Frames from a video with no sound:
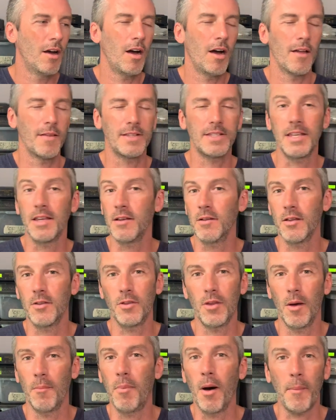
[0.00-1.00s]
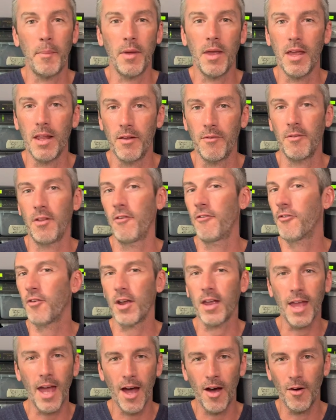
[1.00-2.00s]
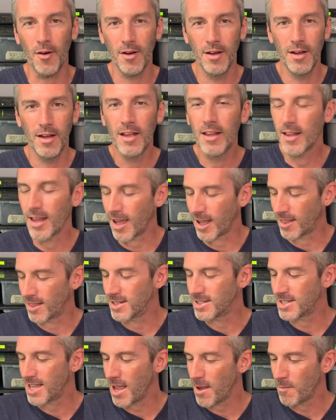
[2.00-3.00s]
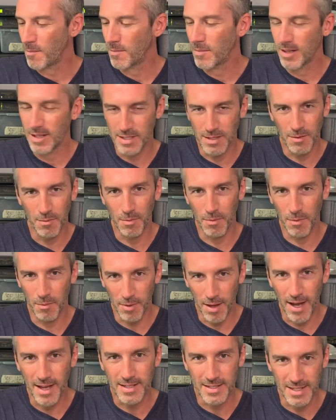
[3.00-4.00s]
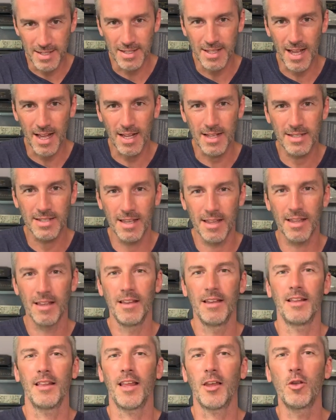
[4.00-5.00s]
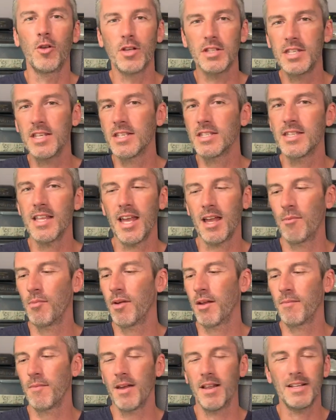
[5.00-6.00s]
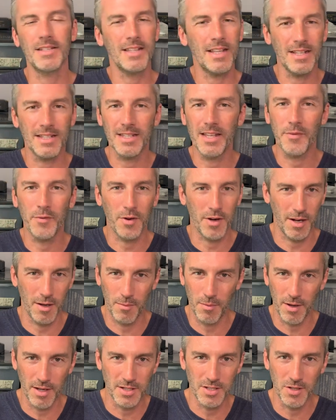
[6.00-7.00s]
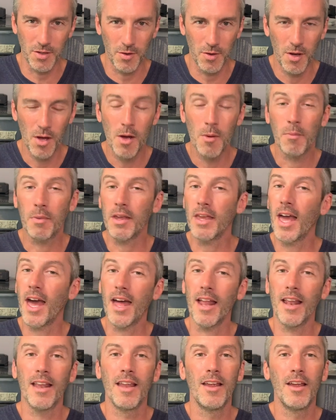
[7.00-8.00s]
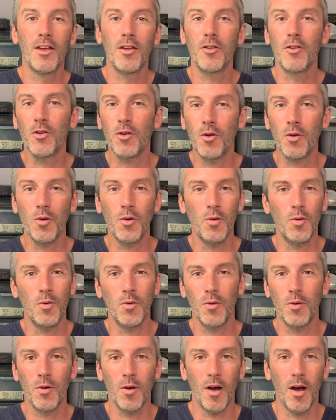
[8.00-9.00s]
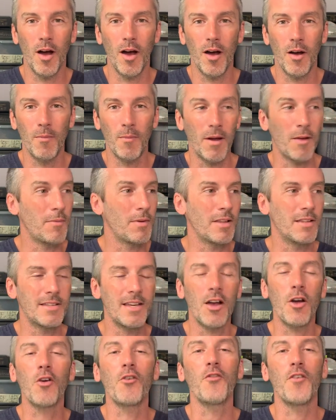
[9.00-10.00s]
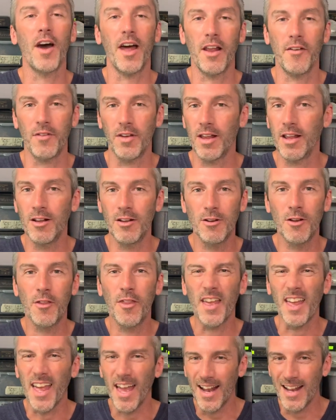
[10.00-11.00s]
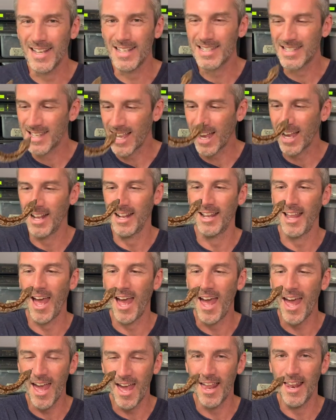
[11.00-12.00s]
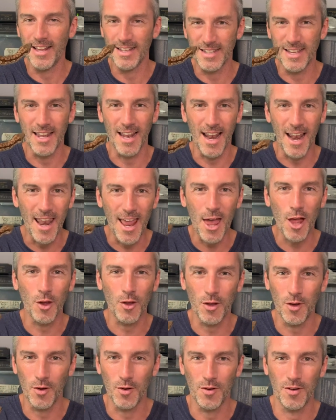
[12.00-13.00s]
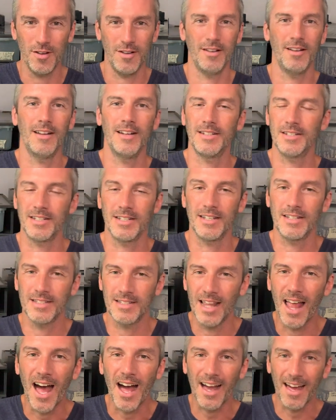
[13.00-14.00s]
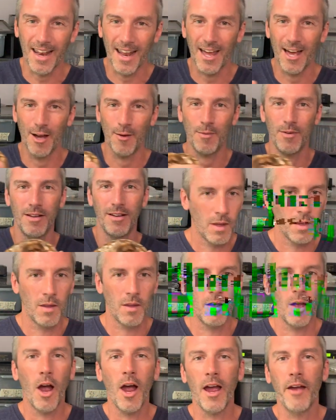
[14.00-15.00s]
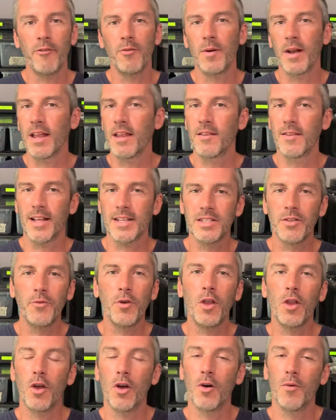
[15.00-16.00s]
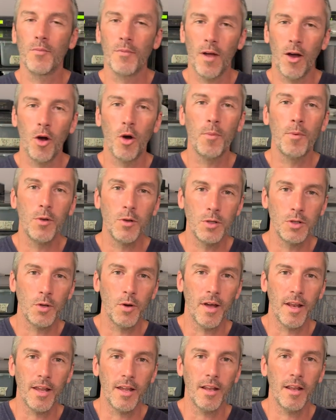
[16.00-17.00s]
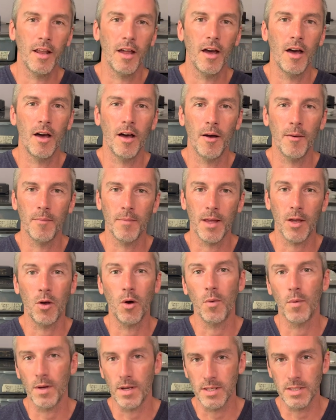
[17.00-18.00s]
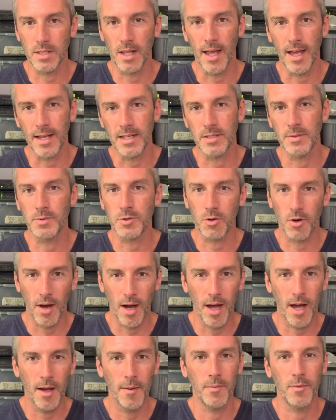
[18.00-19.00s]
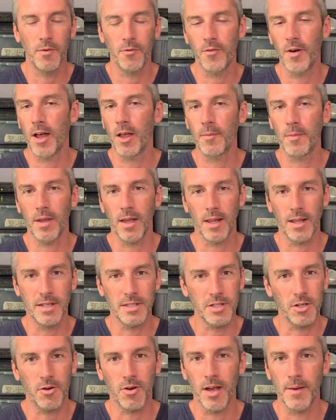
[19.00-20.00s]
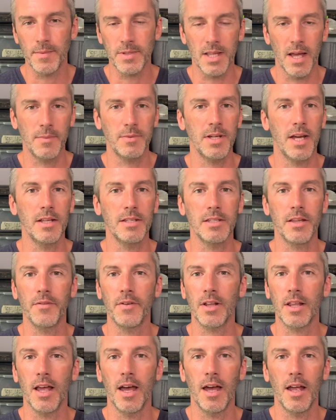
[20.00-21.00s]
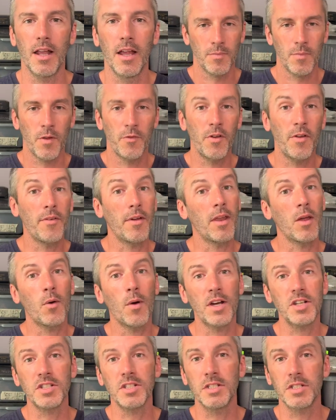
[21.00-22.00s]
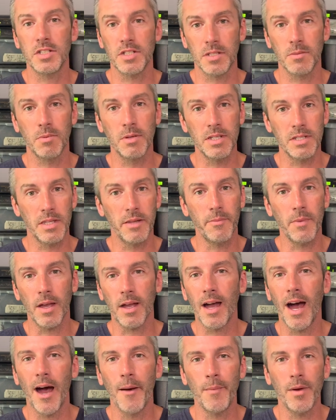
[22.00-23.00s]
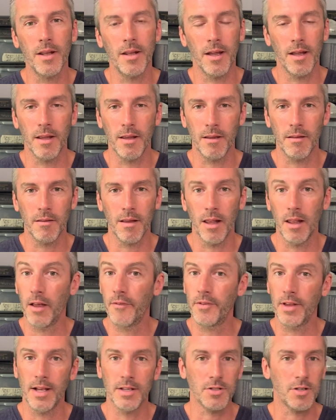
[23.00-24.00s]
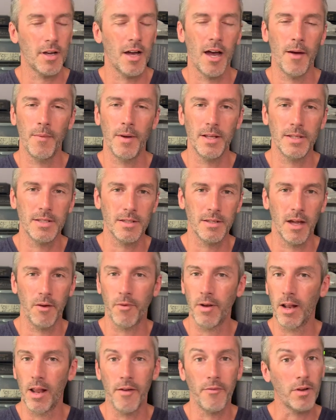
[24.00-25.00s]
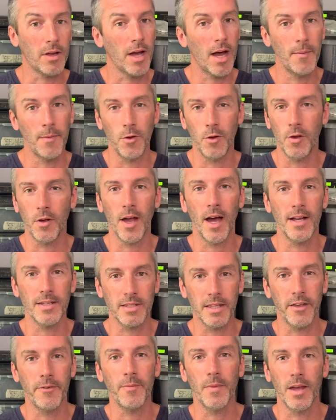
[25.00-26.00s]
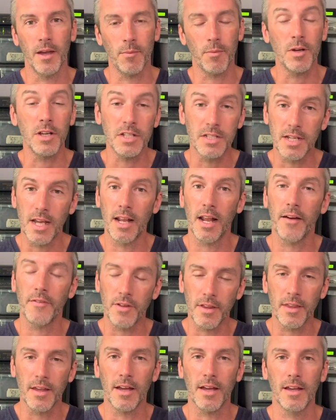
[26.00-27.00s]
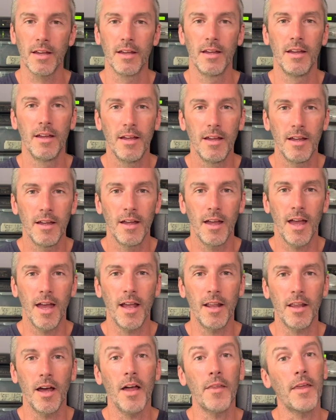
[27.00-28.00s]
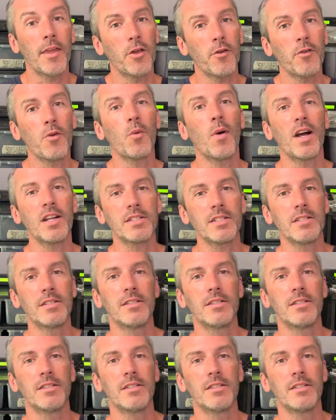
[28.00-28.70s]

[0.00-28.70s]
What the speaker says: they see a puppy and then they freak out. Like the same applies to snakes. Like you can see a snake and be like, man, this thing is never gonna bite you. But yet you might be terrified of it and you think any second that head is gonna nail you. And it's not gonna happen. All right, everybody, that's the video. I hope you enjoyed it. Like always, like, subscribe, follow me on Instagram, Snapchat, and stuff like that. If you have any questions, just please leave me a comment. I love to answer comments. I read every comment you guys leave me. I appreciate everything. And thank you for watching.